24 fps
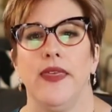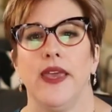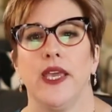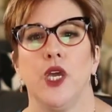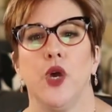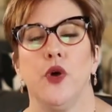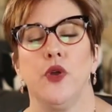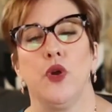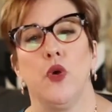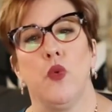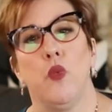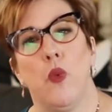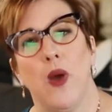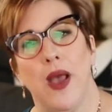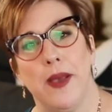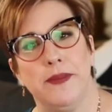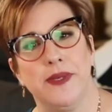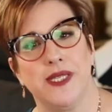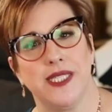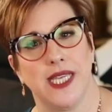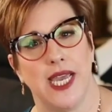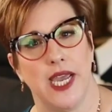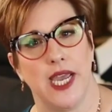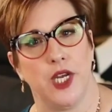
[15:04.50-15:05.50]
for,
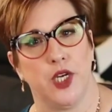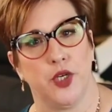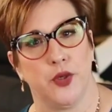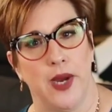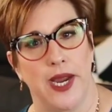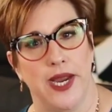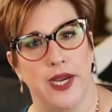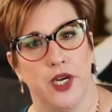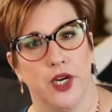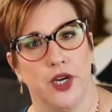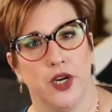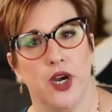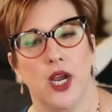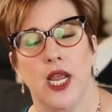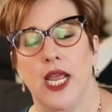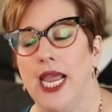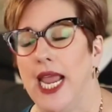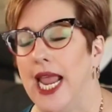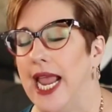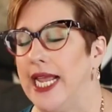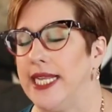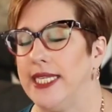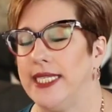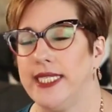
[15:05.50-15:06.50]
and then go to
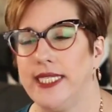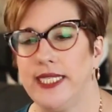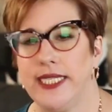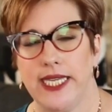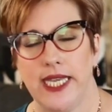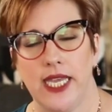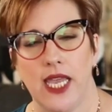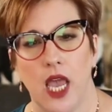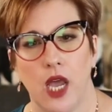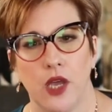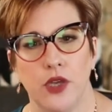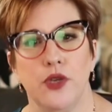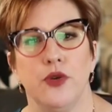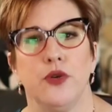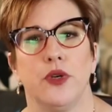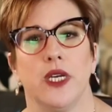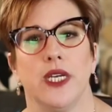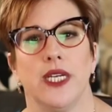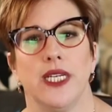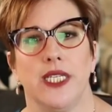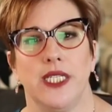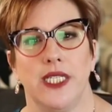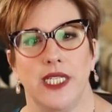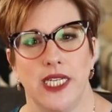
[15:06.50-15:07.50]
Website Grader
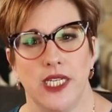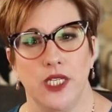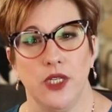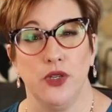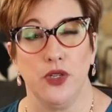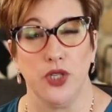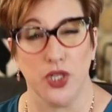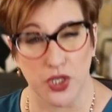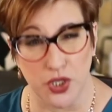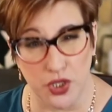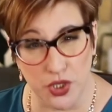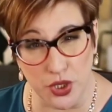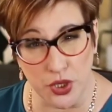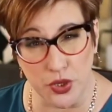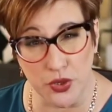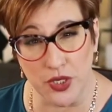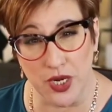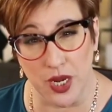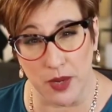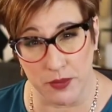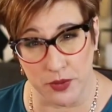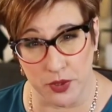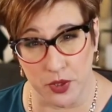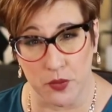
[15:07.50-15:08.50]
and see how you can
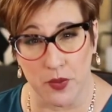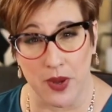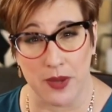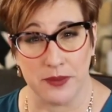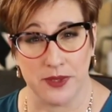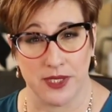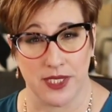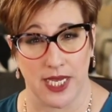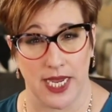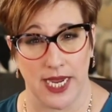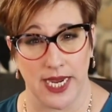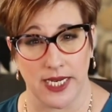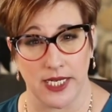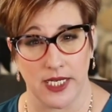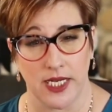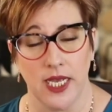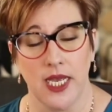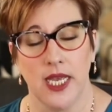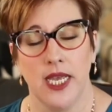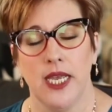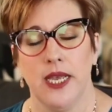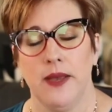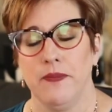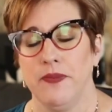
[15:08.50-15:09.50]
continue to tune
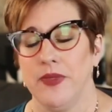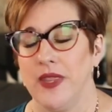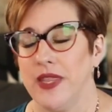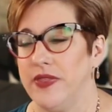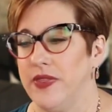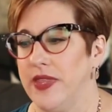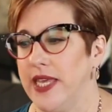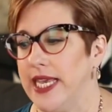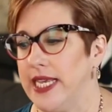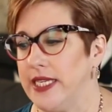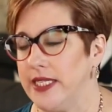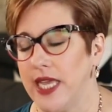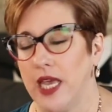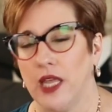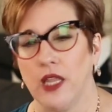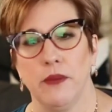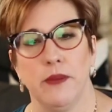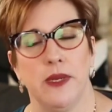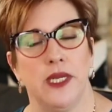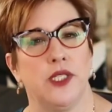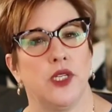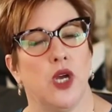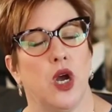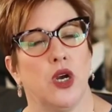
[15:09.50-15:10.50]
up your website.
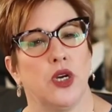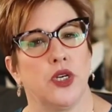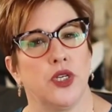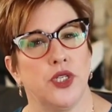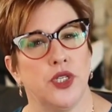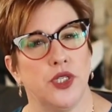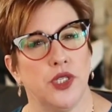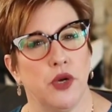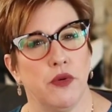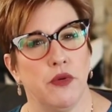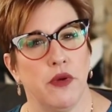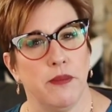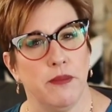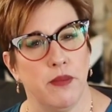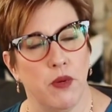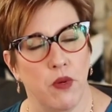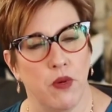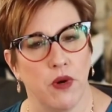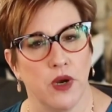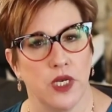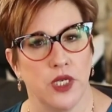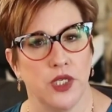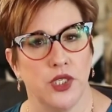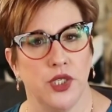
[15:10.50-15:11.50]
These
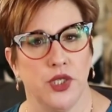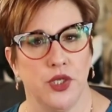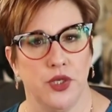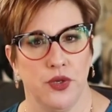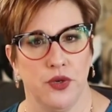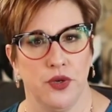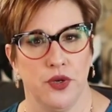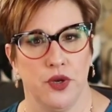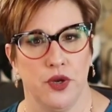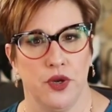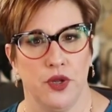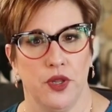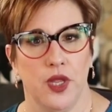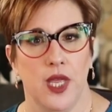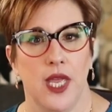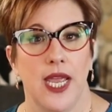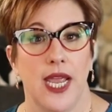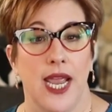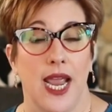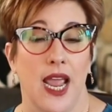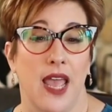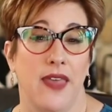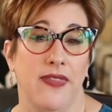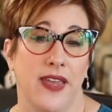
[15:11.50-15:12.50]
elements are so
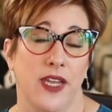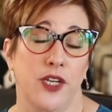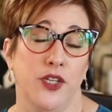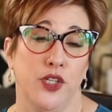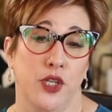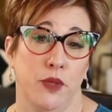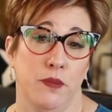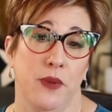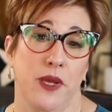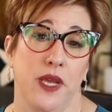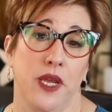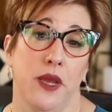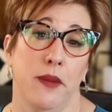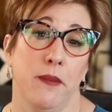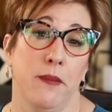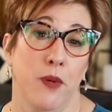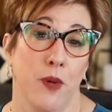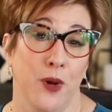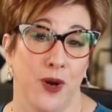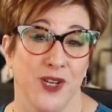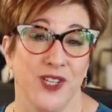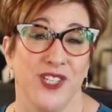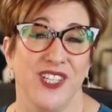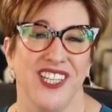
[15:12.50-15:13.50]
important to Google,
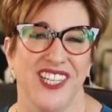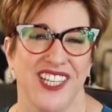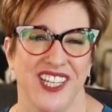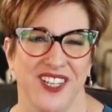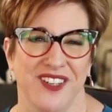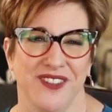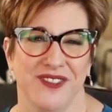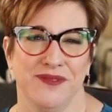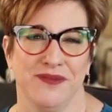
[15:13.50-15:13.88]
and they should